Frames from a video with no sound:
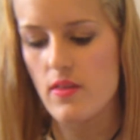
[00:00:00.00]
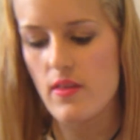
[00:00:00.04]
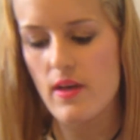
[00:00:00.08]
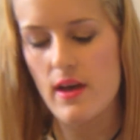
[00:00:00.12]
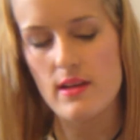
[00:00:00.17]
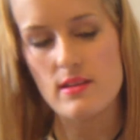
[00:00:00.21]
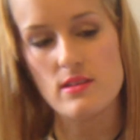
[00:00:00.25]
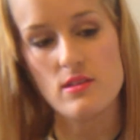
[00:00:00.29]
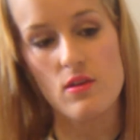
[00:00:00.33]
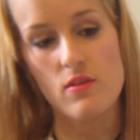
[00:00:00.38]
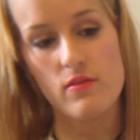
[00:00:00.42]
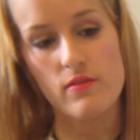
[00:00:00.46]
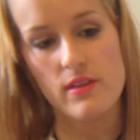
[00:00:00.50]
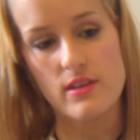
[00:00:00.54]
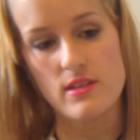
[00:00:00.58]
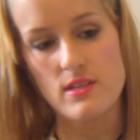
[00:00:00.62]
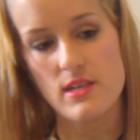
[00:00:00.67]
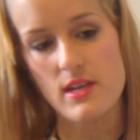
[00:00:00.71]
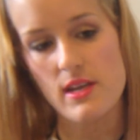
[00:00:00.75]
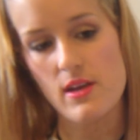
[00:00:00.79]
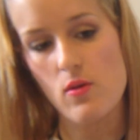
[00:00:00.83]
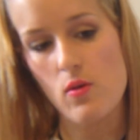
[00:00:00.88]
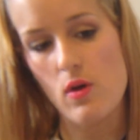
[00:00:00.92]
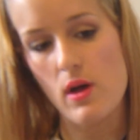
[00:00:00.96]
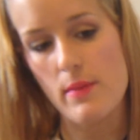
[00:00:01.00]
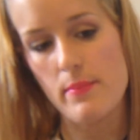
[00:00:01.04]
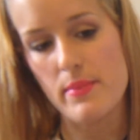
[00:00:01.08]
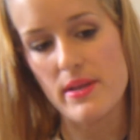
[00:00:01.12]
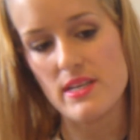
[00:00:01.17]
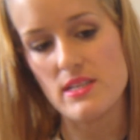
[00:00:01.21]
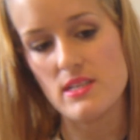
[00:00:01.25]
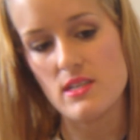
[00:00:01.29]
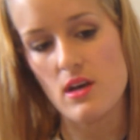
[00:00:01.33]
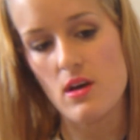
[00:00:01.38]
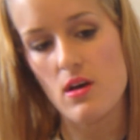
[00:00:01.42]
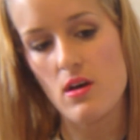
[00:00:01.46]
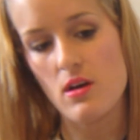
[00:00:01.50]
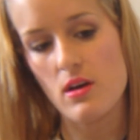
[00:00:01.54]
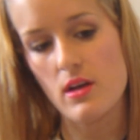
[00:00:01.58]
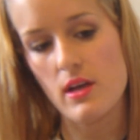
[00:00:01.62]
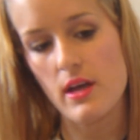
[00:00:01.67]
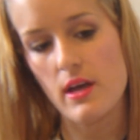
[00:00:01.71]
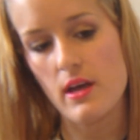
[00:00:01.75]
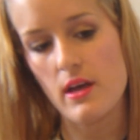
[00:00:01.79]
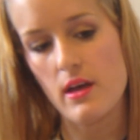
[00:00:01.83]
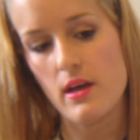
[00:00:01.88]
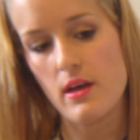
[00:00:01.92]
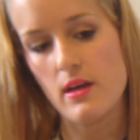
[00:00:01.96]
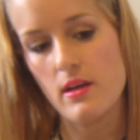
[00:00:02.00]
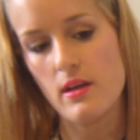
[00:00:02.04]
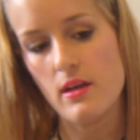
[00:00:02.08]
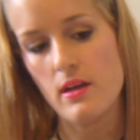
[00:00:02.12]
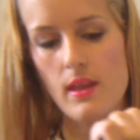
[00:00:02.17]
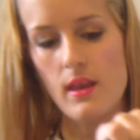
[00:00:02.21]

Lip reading: that's obviously quite a bit darker.